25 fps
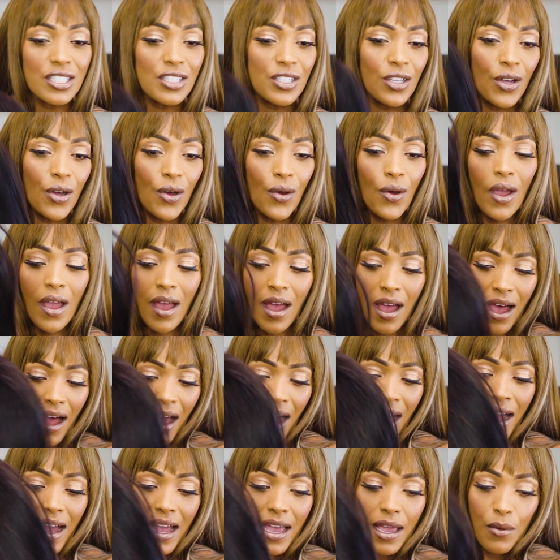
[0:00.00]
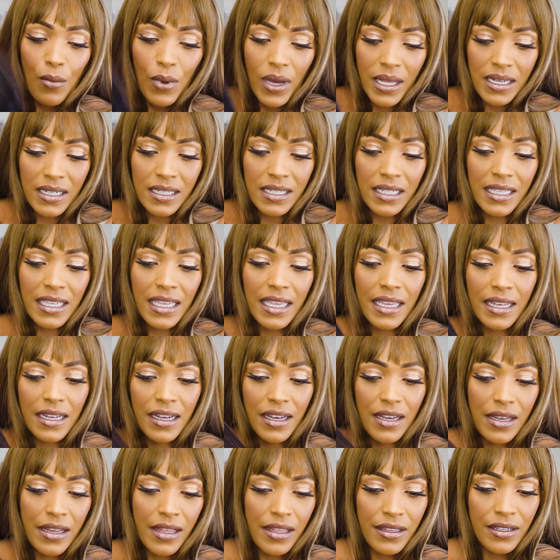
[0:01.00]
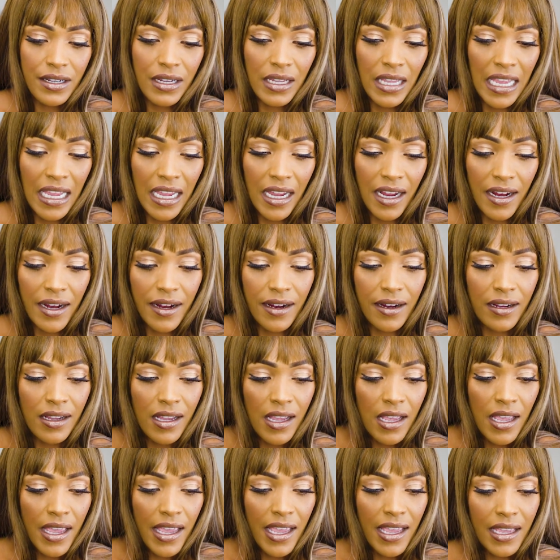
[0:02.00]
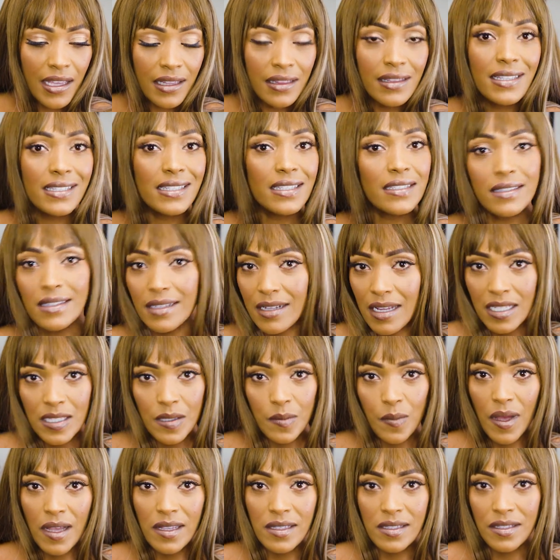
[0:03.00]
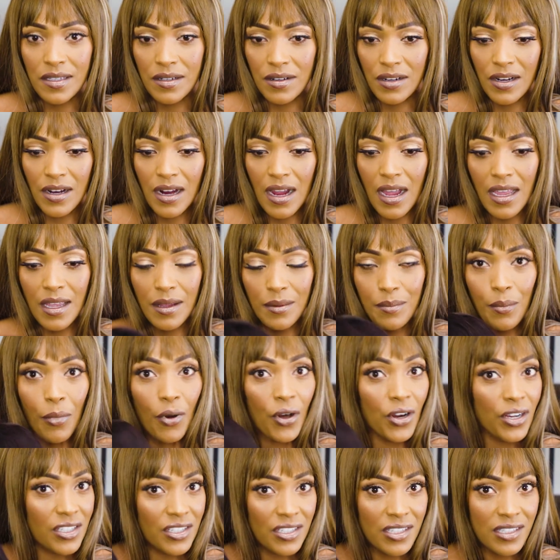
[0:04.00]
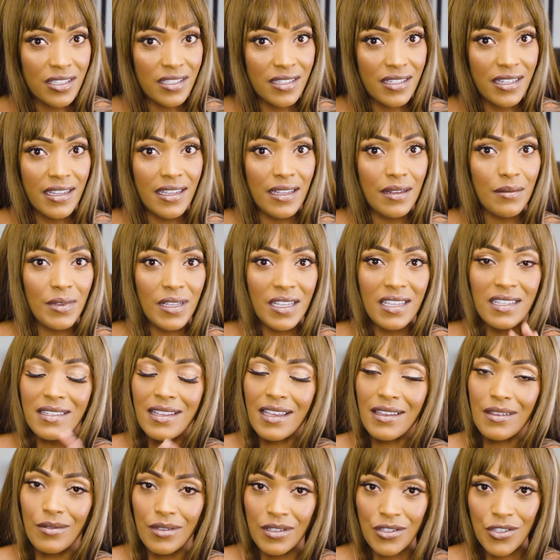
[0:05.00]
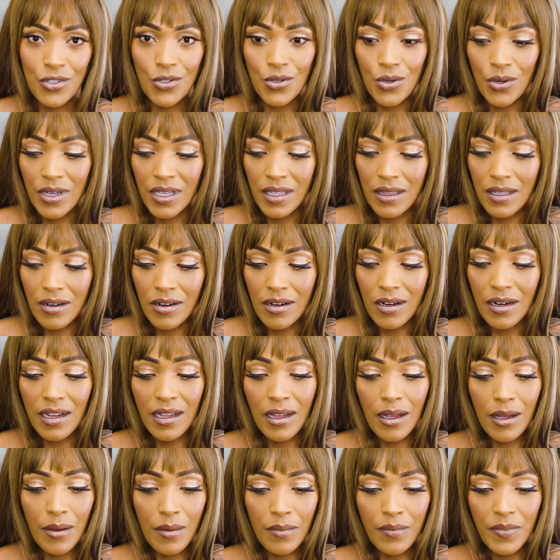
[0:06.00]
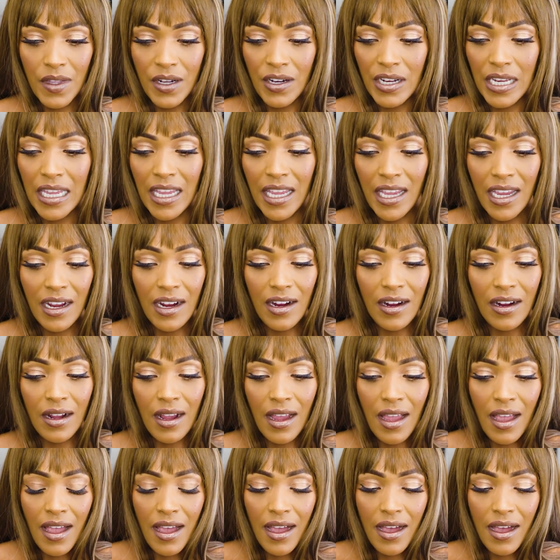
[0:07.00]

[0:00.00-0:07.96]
So I wanted to get another hair, and this is not sponsored. I purchased it because I enjoy their um, their hair.